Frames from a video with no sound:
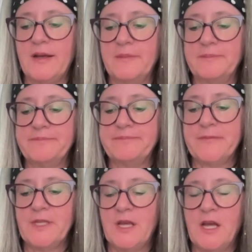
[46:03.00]
um,
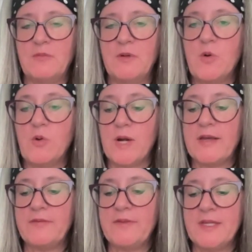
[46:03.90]
a
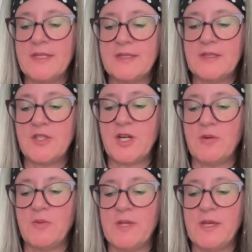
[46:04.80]
recording of this to
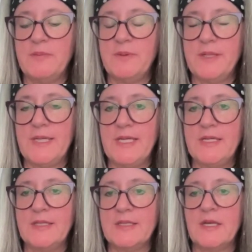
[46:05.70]
share with them.
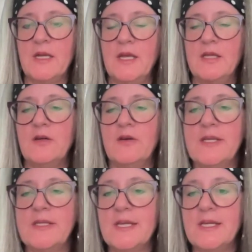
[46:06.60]
Please don't
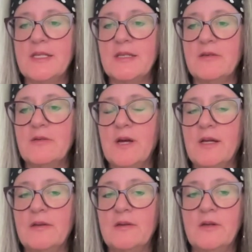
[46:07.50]
hesitate to
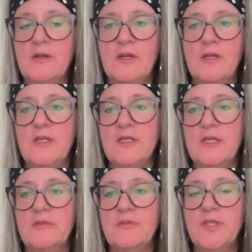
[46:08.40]
uh,
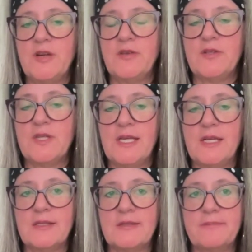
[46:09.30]
to share those
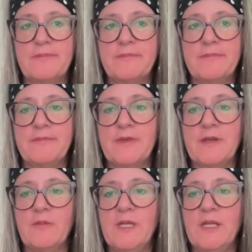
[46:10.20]
links.
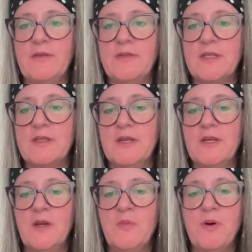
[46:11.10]
We'd love to
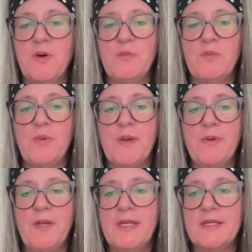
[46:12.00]
bring more
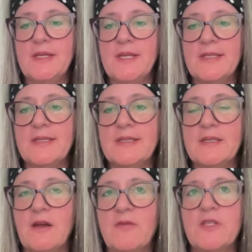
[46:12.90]
people into
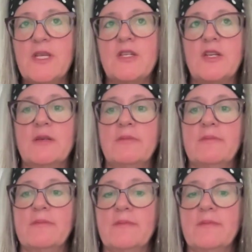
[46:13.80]
this conversation.